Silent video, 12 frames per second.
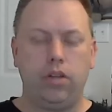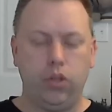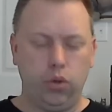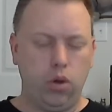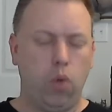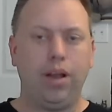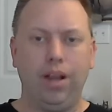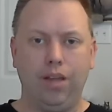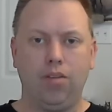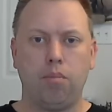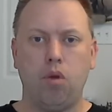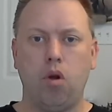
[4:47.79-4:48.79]
To go and
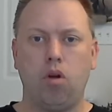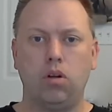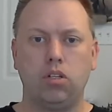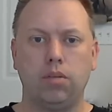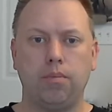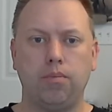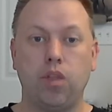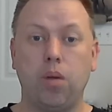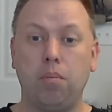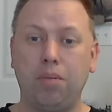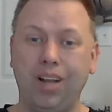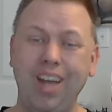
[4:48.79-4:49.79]
live on Mars.
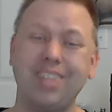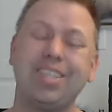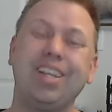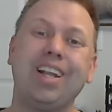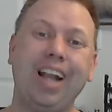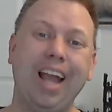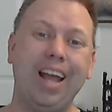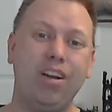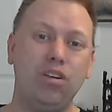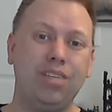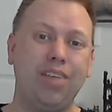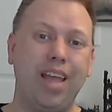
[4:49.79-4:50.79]
Plus
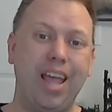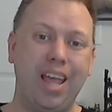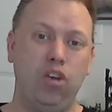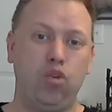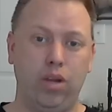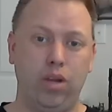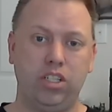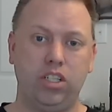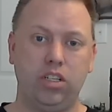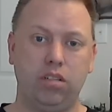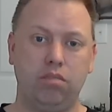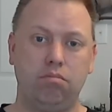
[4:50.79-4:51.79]
letters of
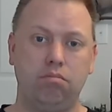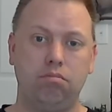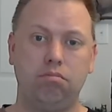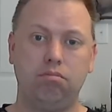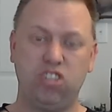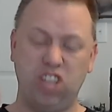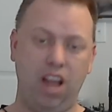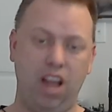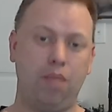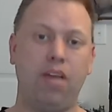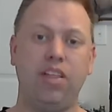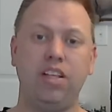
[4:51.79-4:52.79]
interest
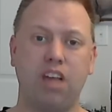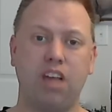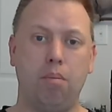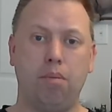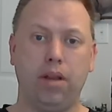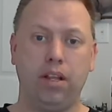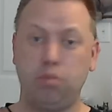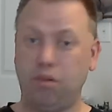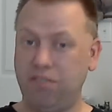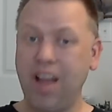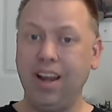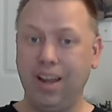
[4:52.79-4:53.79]
signed by these companies,
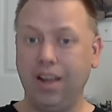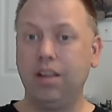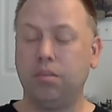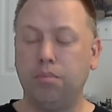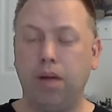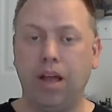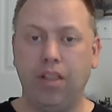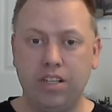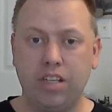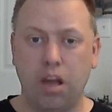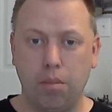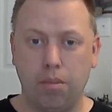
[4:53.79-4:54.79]
provided by
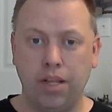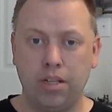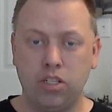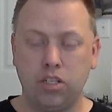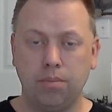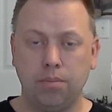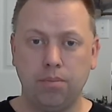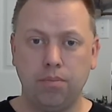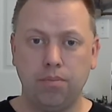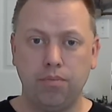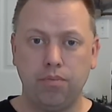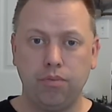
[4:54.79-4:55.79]
these companies,
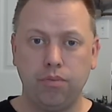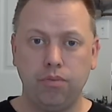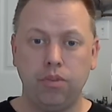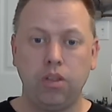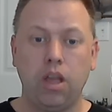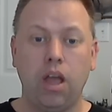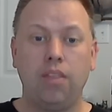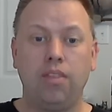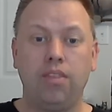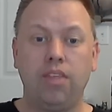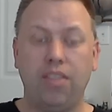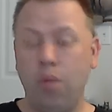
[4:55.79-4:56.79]

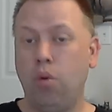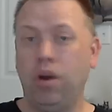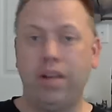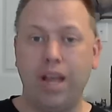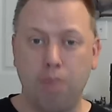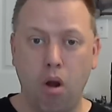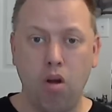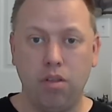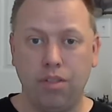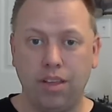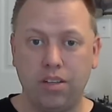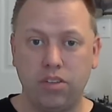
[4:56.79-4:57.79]
that they want to take
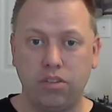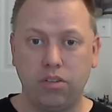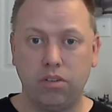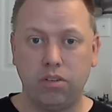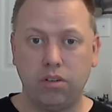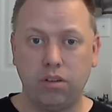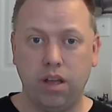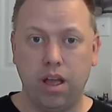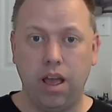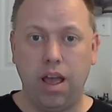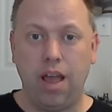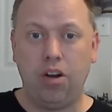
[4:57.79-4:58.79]
part in this
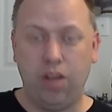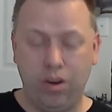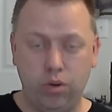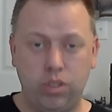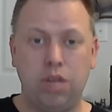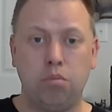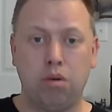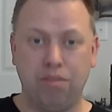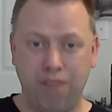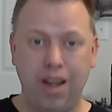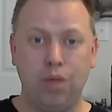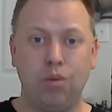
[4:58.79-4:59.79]
and are interested in
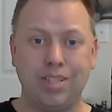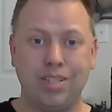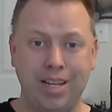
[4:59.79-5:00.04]
providing what's